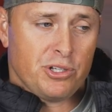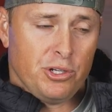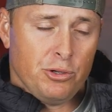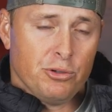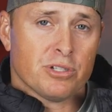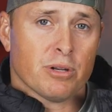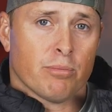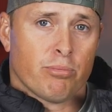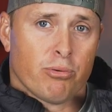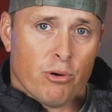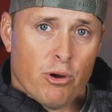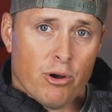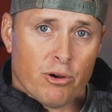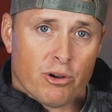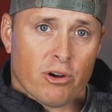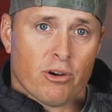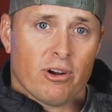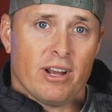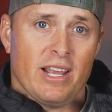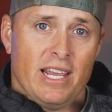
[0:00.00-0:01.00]
use a
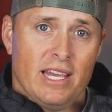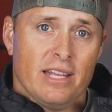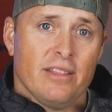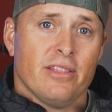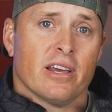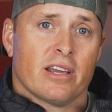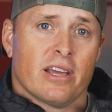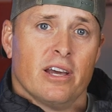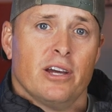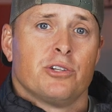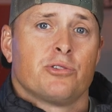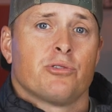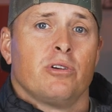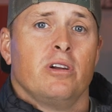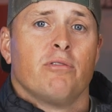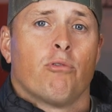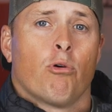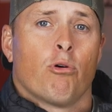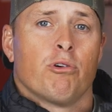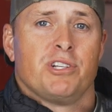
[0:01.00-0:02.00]
broker in the
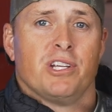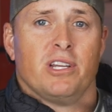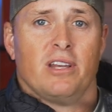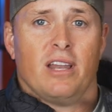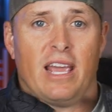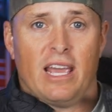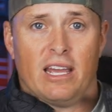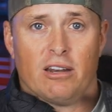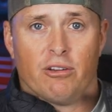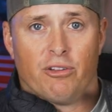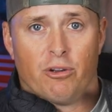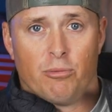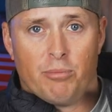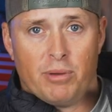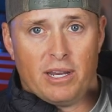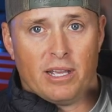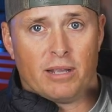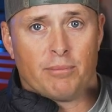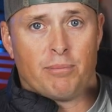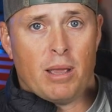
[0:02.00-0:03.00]
country of origin to handle their
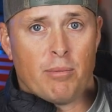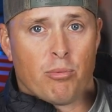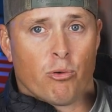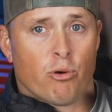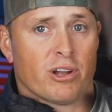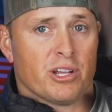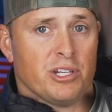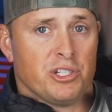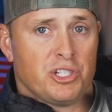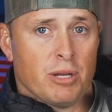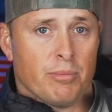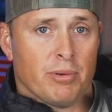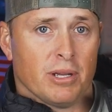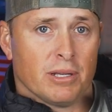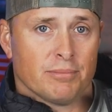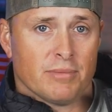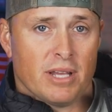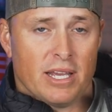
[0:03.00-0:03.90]
bidding, paperwork, and shipping.